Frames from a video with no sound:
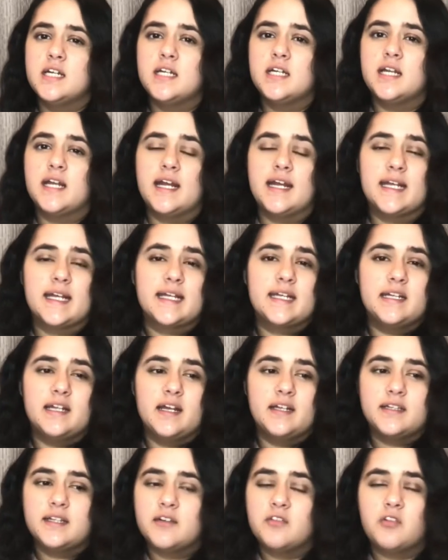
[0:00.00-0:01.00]
is
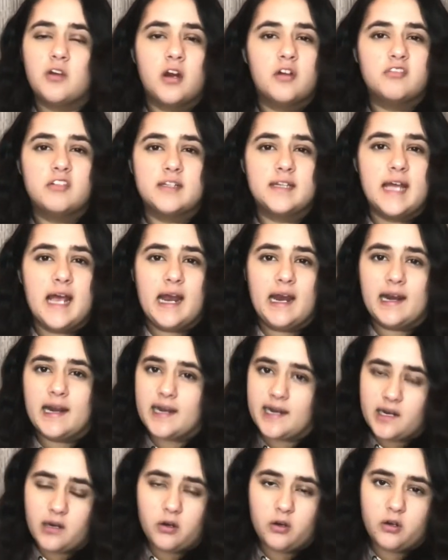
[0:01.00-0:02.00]
nothing wrong with that
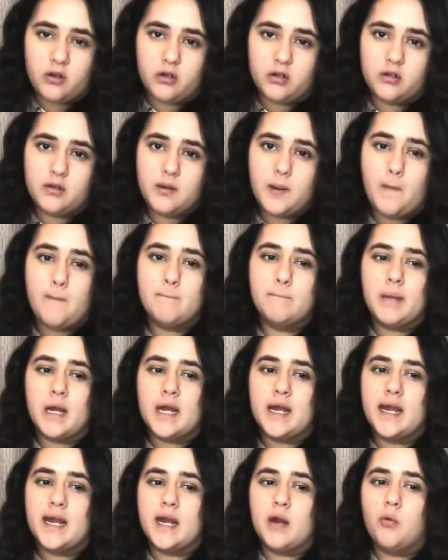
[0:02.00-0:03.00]
at all.
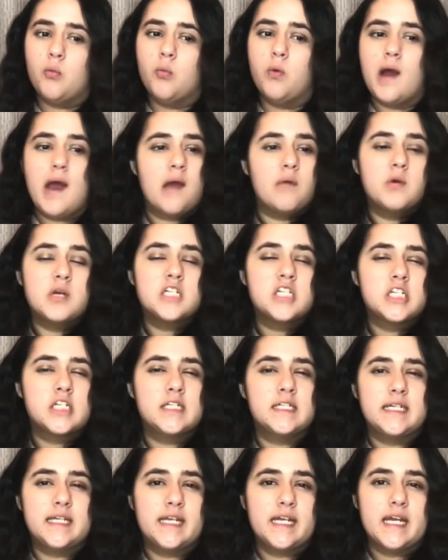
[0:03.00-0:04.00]
But why would she
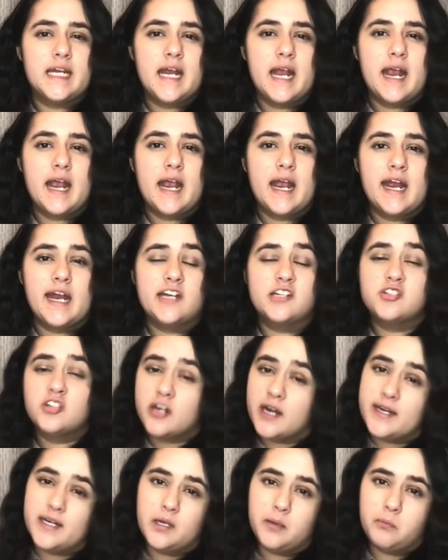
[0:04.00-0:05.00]
need a
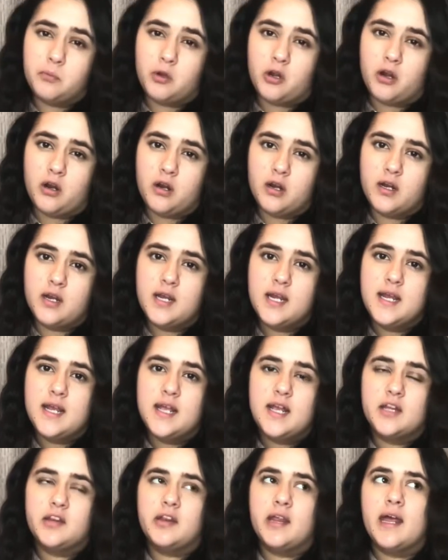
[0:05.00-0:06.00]
training bra,
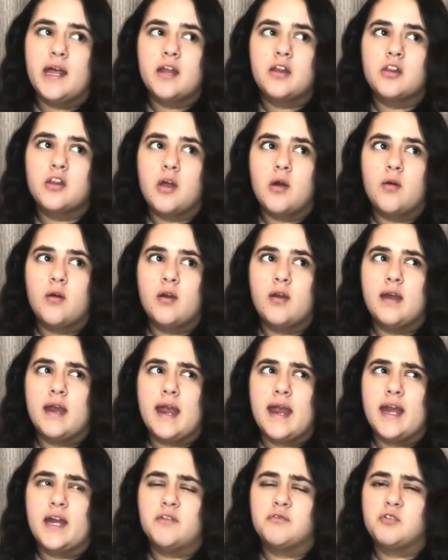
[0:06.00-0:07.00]
let alone
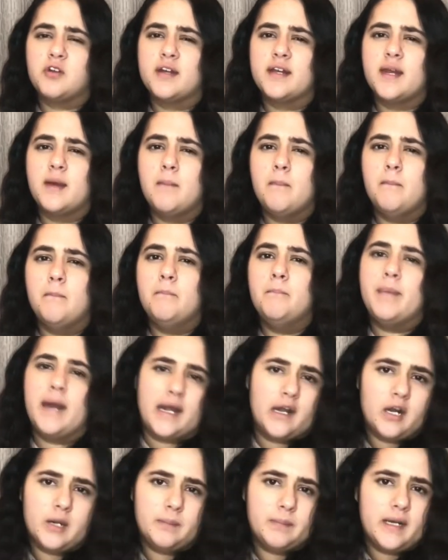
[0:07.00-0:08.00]
a freaking
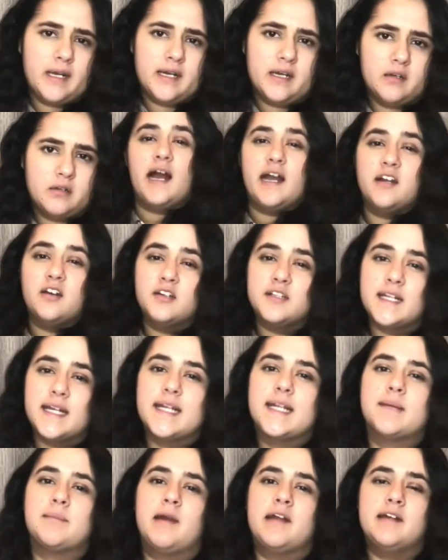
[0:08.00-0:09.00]
bear pin? I know
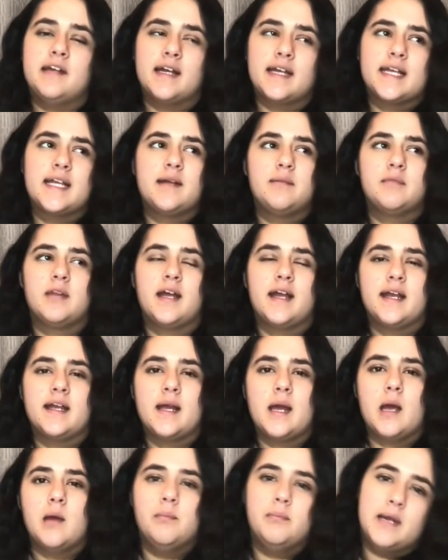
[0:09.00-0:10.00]
this may not seem like
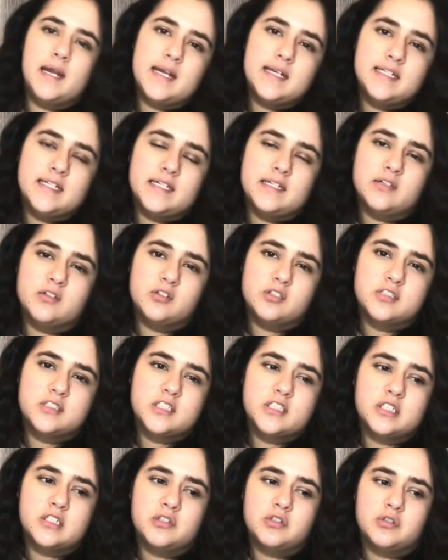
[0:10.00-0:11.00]
a big deal
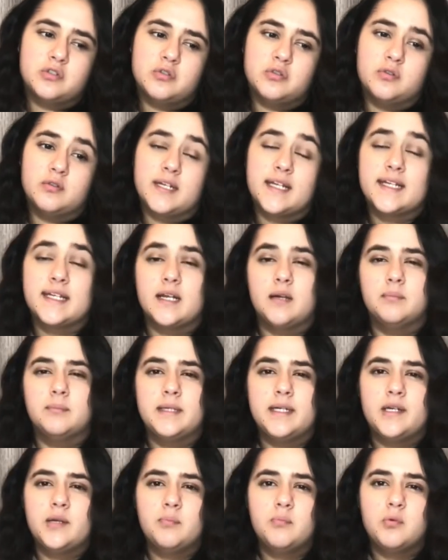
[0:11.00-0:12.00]
to some
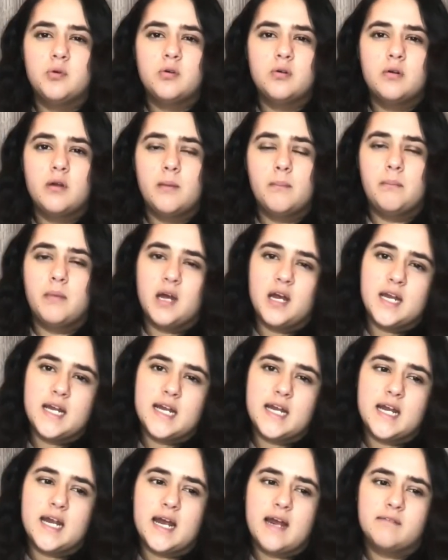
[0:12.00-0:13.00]
people,
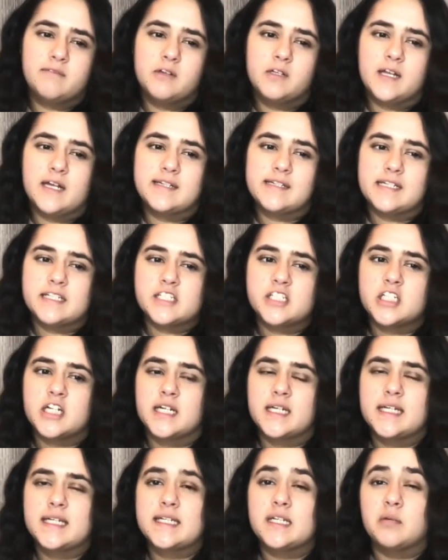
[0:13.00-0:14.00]
but I feel like it's
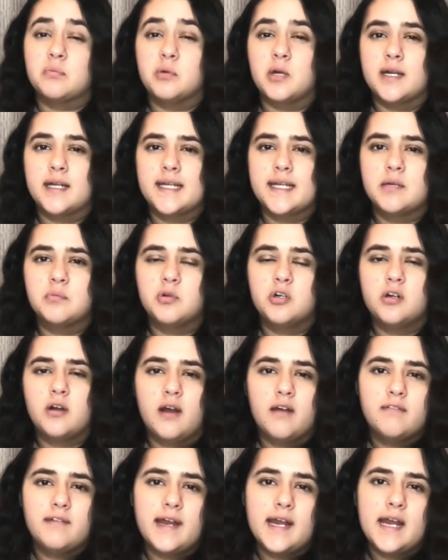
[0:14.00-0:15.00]
just the principle
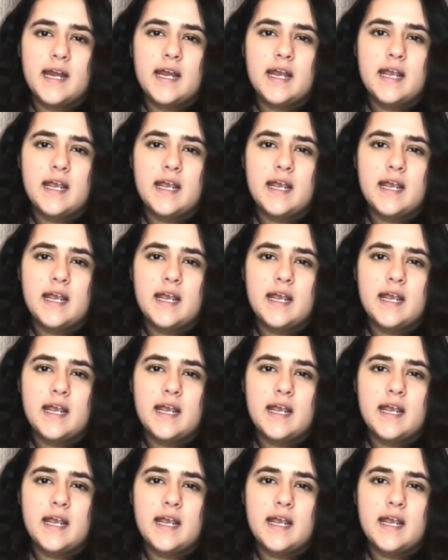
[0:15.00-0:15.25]
of it,